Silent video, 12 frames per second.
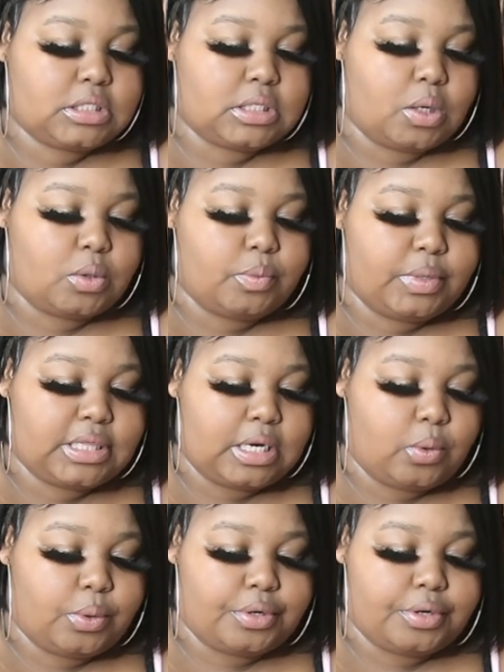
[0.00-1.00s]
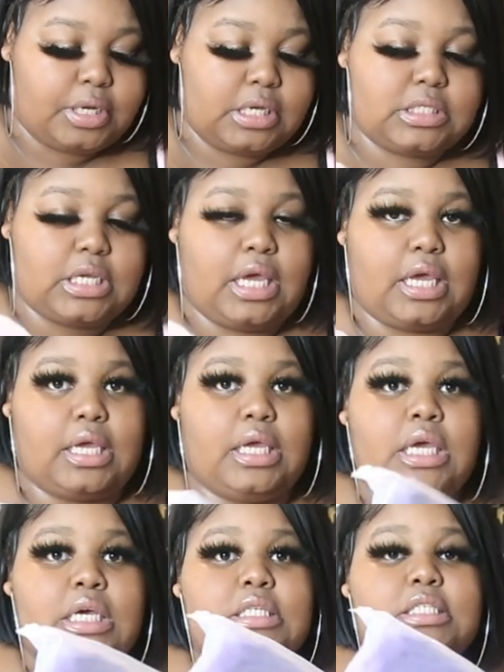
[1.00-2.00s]
So the wig that I ordered is a
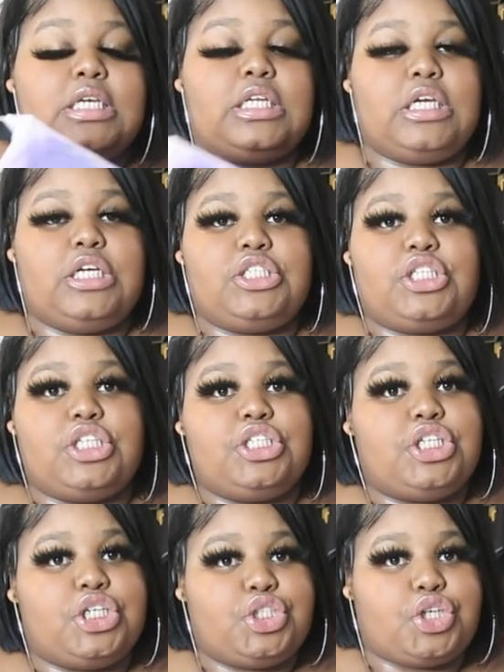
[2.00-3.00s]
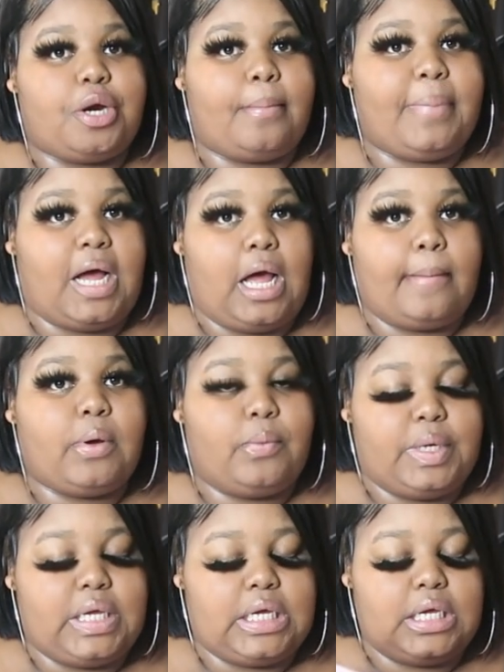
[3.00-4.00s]
10-inch ginger bob
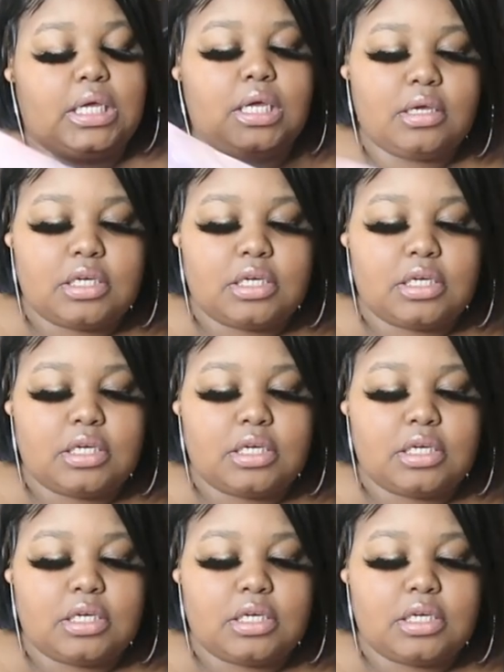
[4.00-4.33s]
wig,